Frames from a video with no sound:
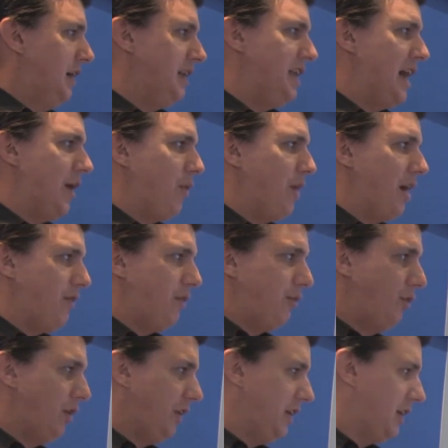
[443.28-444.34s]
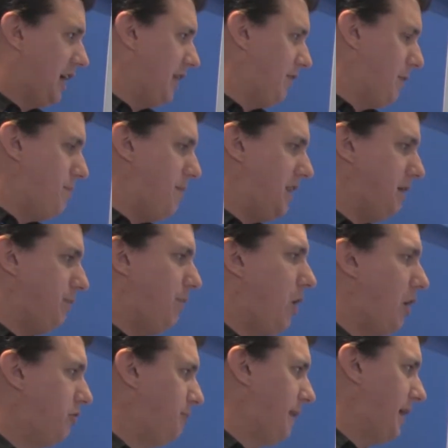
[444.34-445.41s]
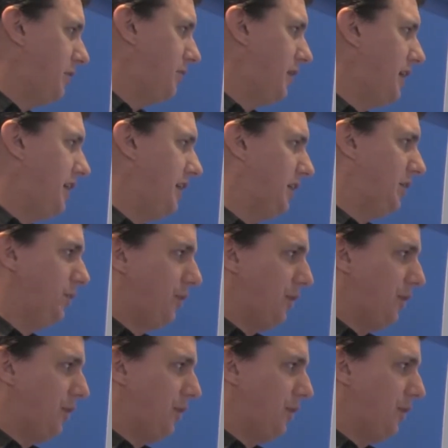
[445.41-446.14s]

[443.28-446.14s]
Now we have a really kind of a mini boss battle right here,